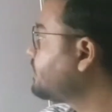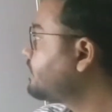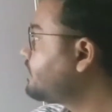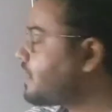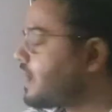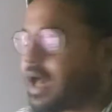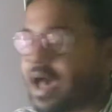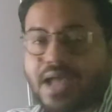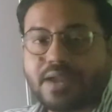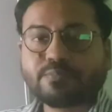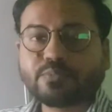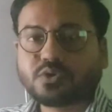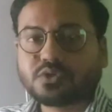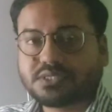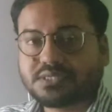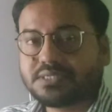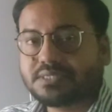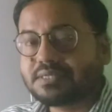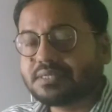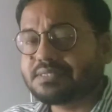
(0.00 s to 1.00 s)
high
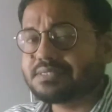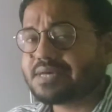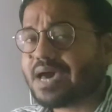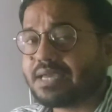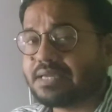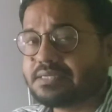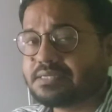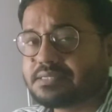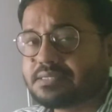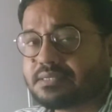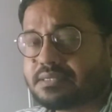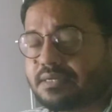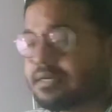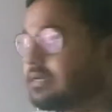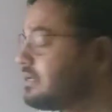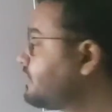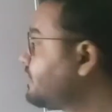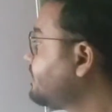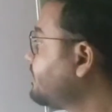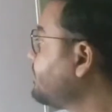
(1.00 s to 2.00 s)
protein diet
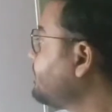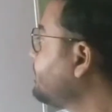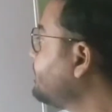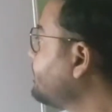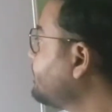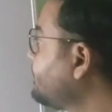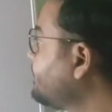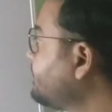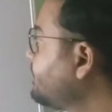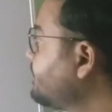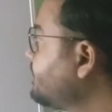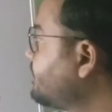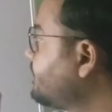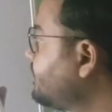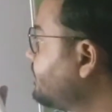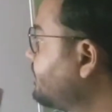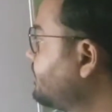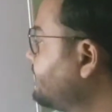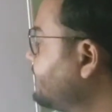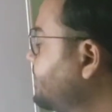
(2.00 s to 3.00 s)

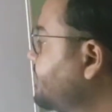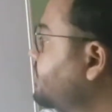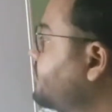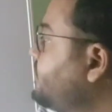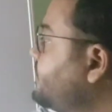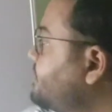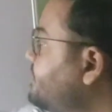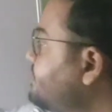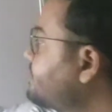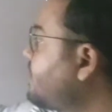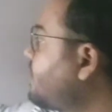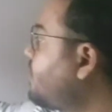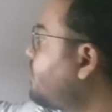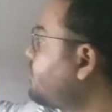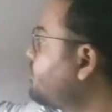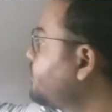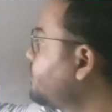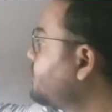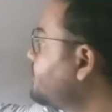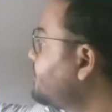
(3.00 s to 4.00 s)
decreases a
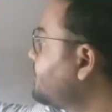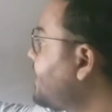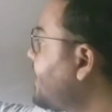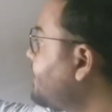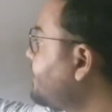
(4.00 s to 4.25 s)
hormone that